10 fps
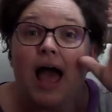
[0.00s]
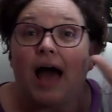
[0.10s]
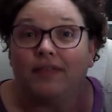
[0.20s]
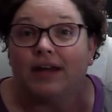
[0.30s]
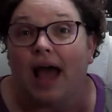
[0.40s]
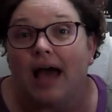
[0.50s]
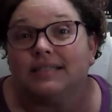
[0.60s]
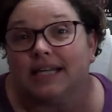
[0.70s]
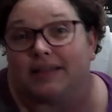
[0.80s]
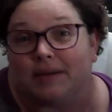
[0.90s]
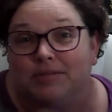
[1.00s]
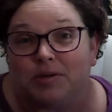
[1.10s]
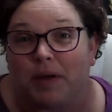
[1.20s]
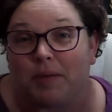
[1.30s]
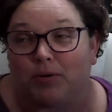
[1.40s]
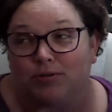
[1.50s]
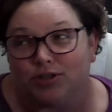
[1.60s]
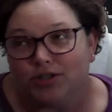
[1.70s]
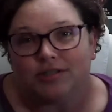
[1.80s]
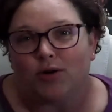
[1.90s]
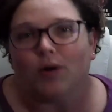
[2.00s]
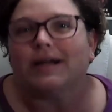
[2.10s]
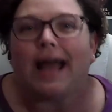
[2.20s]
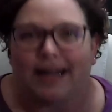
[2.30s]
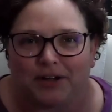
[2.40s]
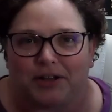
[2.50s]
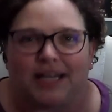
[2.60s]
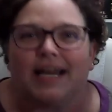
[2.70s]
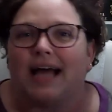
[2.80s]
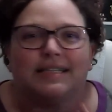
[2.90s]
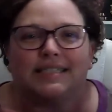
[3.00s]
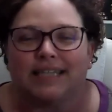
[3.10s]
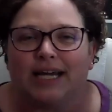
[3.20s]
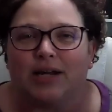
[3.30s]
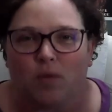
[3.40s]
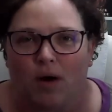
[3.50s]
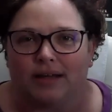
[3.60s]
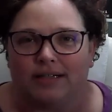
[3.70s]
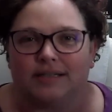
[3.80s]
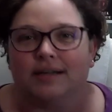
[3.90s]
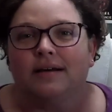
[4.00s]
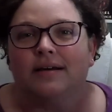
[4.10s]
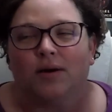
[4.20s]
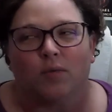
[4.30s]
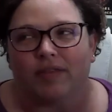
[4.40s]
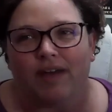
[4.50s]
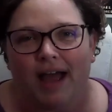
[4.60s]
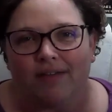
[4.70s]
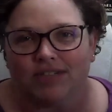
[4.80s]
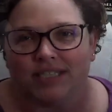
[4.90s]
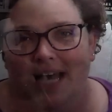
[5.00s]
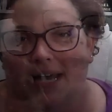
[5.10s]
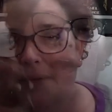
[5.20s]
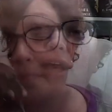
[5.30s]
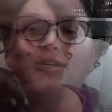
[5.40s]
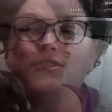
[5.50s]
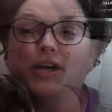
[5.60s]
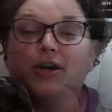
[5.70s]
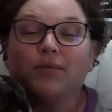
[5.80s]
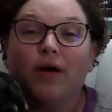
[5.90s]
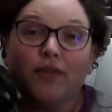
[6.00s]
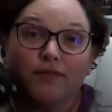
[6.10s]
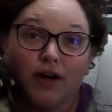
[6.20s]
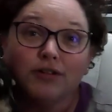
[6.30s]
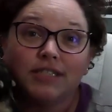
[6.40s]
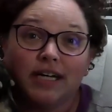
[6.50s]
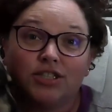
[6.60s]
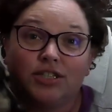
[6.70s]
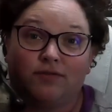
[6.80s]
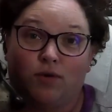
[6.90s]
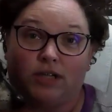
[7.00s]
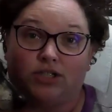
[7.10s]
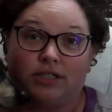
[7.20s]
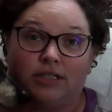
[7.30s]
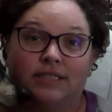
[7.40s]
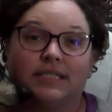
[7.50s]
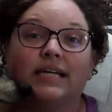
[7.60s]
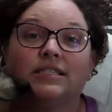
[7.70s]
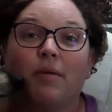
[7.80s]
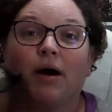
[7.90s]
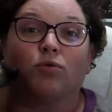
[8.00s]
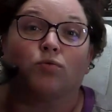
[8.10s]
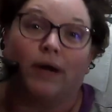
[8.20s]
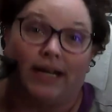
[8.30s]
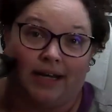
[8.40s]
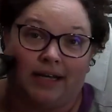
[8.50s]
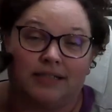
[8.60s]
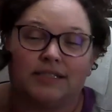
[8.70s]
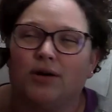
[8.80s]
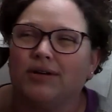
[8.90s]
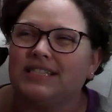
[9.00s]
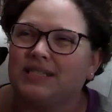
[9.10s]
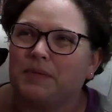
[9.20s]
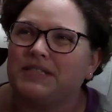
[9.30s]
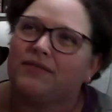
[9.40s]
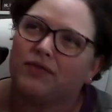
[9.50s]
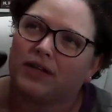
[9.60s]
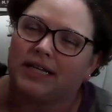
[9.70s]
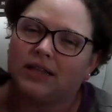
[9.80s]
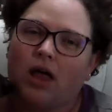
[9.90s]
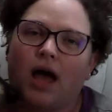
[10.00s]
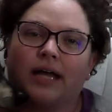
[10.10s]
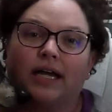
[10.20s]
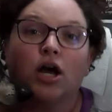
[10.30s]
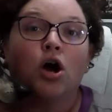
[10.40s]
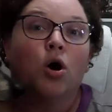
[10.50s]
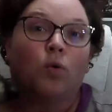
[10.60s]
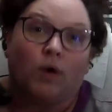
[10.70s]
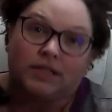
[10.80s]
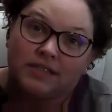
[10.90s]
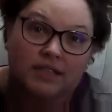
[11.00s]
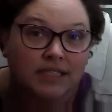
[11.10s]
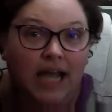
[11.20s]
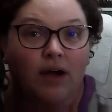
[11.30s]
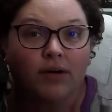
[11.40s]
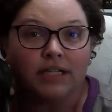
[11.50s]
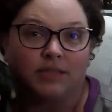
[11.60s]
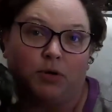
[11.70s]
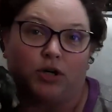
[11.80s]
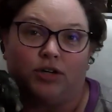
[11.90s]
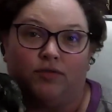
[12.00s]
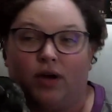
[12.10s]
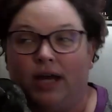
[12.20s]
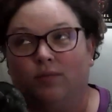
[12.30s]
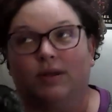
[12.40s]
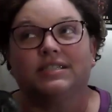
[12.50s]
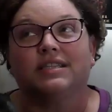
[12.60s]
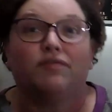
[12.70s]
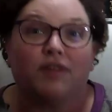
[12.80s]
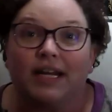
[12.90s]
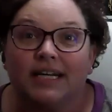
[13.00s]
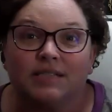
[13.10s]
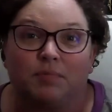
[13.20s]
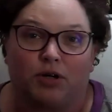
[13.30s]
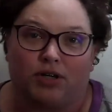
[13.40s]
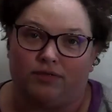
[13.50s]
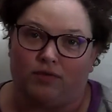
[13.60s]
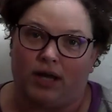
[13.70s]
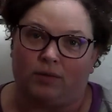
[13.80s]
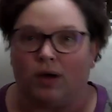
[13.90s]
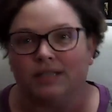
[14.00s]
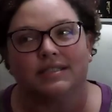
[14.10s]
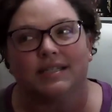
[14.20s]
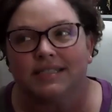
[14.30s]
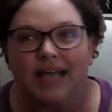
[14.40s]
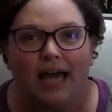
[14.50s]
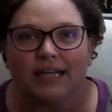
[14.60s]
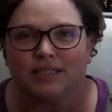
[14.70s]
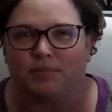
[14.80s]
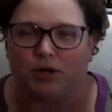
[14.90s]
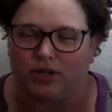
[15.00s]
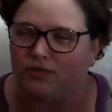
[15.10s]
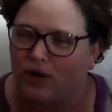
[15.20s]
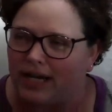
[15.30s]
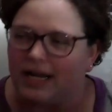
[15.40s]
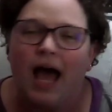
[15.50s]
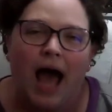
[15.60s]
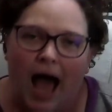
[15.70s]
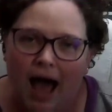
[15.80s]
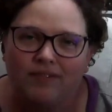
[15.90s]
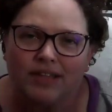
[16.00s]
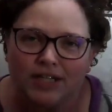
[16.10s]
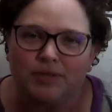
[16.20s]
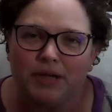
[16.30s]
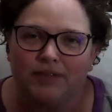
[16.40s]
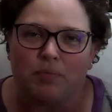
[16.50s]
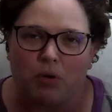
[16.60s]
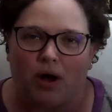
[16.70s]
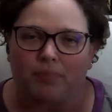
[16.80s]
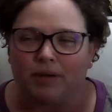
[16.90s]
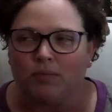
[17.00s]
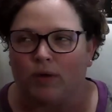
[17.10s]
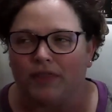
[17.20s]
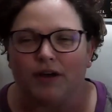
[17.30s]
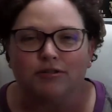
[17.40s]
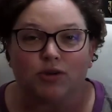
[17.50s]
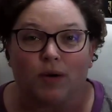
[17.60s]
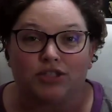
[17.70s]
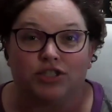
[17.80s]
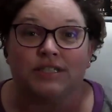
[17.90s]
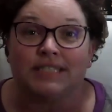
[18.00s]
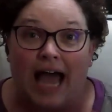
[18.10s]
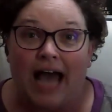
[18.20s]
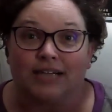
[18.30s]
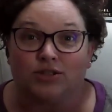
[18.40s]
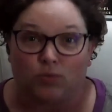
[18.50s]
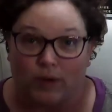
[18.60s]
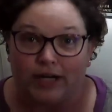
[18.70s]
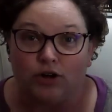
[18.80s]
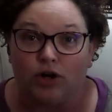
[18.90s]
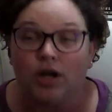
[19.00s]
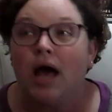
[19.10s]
and then asking them to people just organically and seeing what they have to say. So the first section of questions is about reading. So it's specifically like, what's the scariest book you've read? What's the funniest book you've read? What's the saddest book you've read? I have a little bit of a problem with those questions as a reader